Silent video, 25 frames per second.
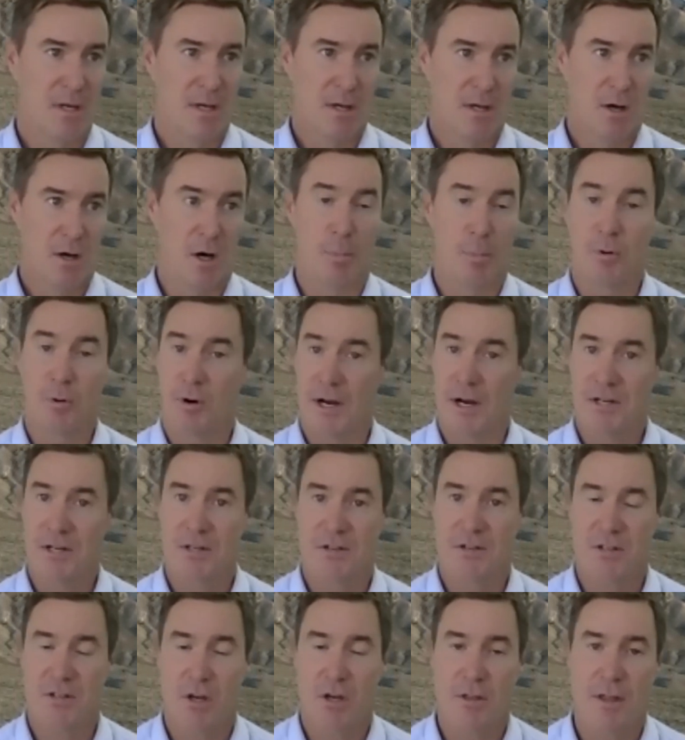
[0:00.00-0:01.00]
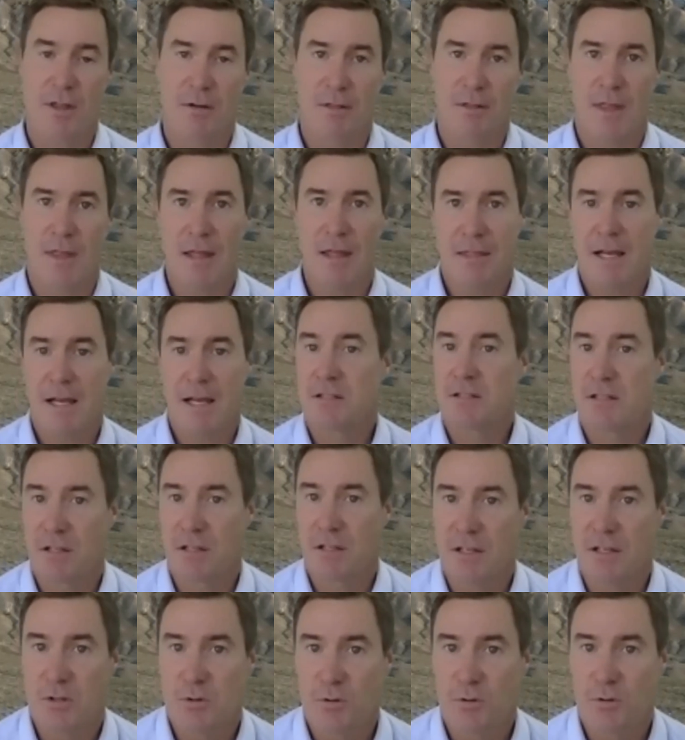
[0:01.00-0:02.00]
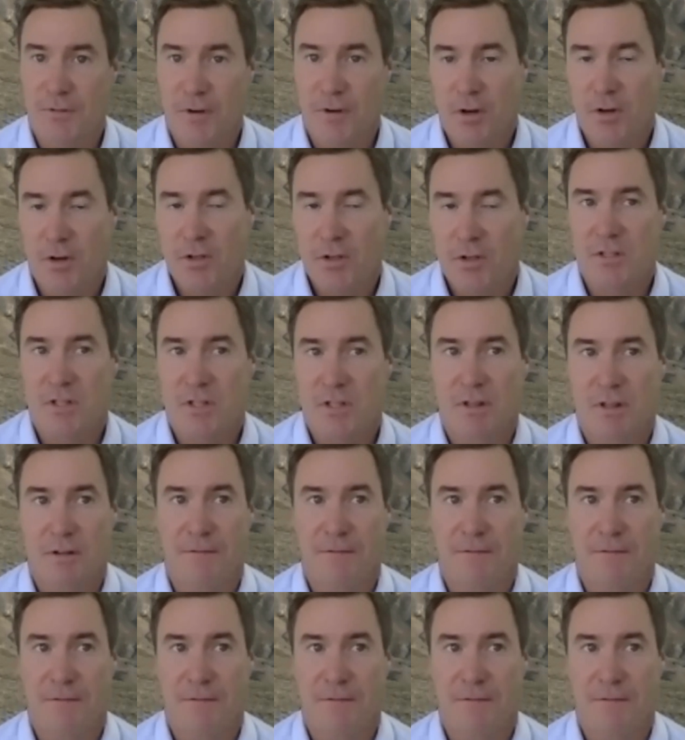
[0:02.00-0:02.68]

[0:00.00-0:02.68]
operation. So that's the initial focus.